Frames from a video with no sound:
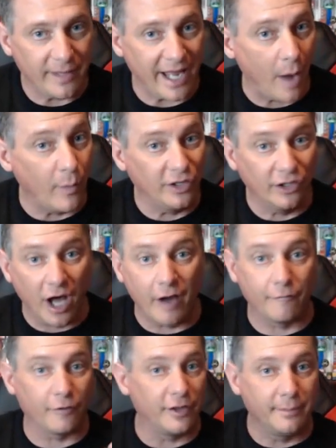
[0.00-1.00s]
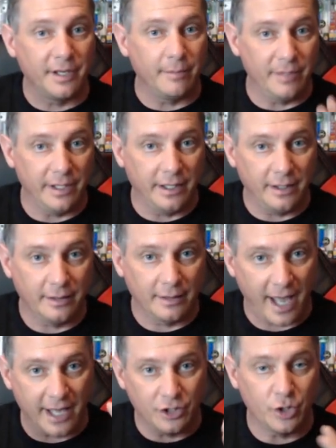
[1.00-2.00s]
I would love for them to be
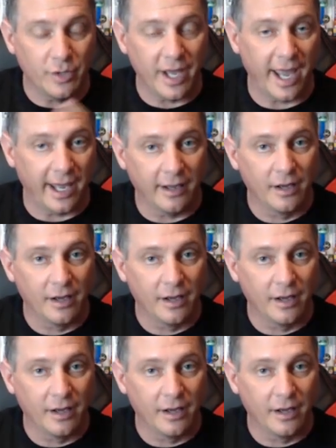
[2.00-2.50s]
at 2K